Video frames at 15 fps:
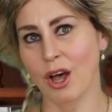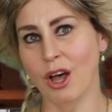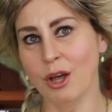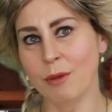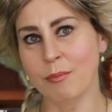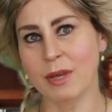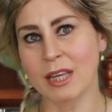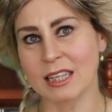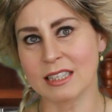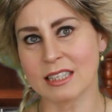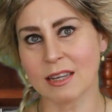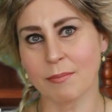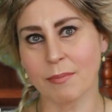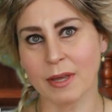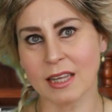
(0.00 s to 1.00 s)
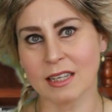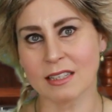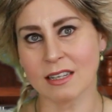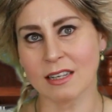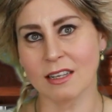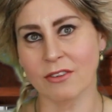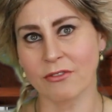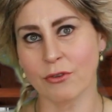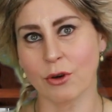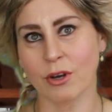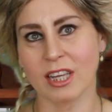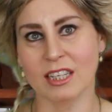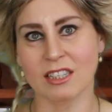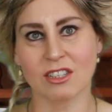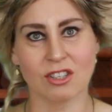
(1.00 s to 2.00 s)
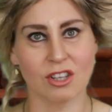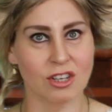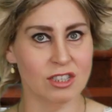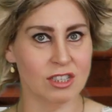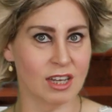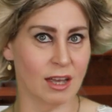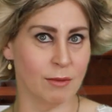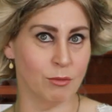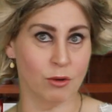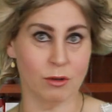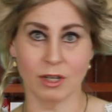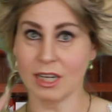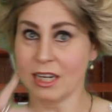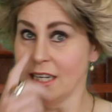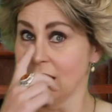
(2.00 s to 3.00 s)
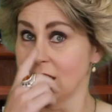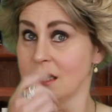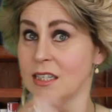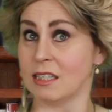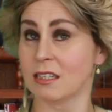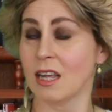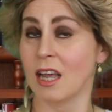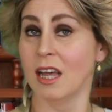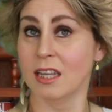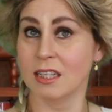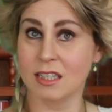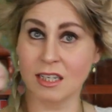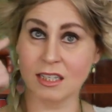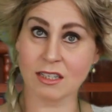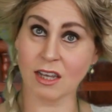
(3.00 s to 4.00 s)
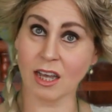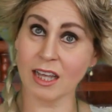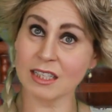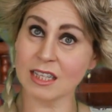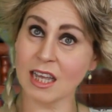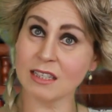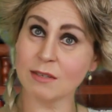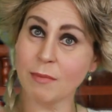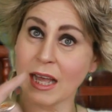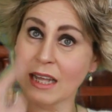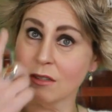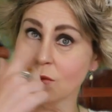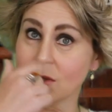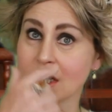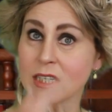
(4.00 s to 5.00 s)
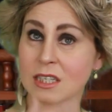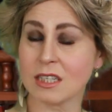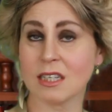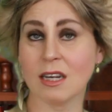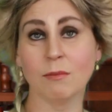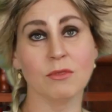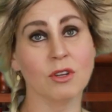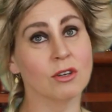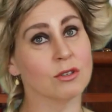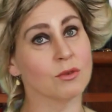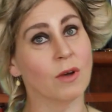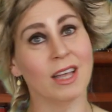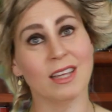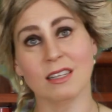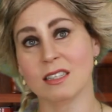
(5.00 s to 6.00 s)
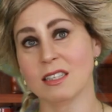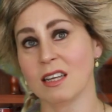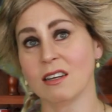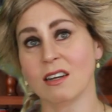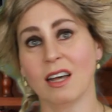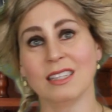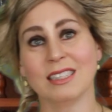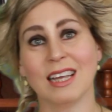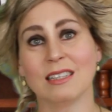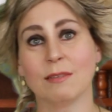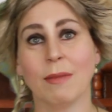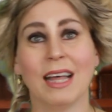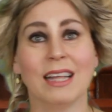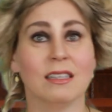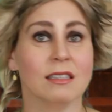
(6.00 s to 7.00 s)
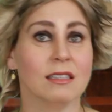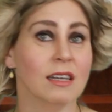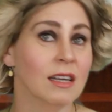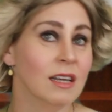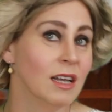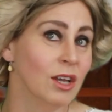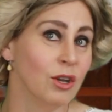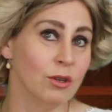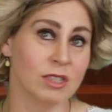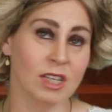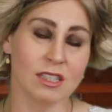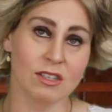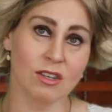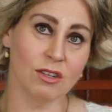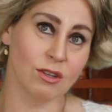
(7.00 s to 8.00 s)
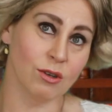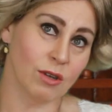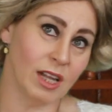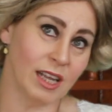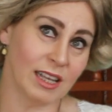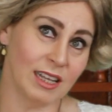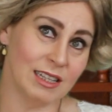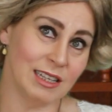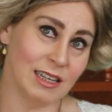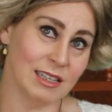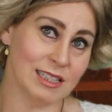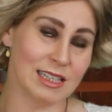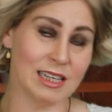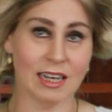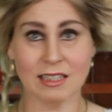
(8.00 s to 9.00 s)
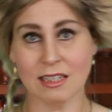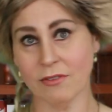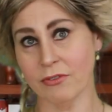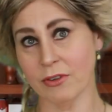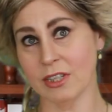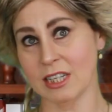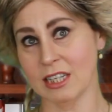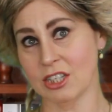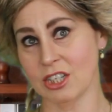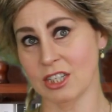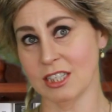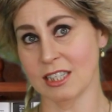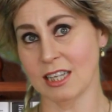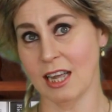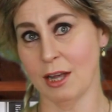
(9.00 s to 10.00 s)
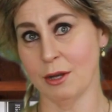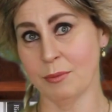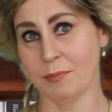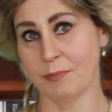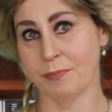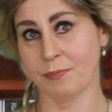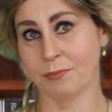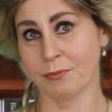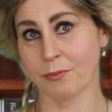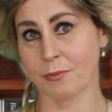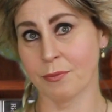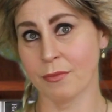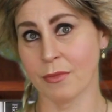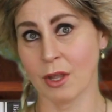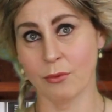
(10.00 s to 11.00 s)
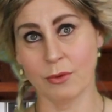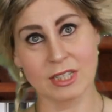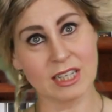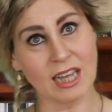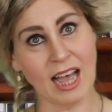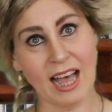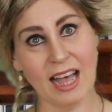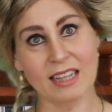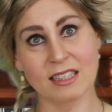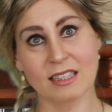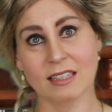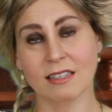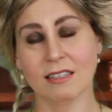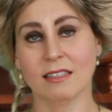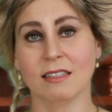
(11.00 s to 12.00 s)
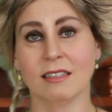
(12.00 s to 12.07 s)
Hermes appears for his third time, or at least this red-head man with a snub nose. Why is there a red-head man who does not look like any of the other Venetians there, with a hat?